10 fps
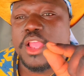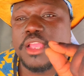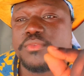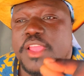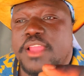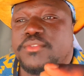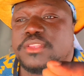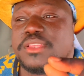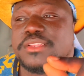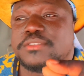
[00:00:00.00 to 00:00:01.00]
if
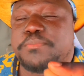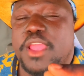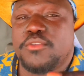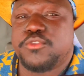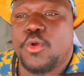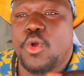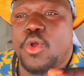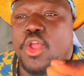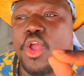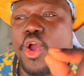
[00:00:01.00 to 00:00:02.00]
everything is paid for,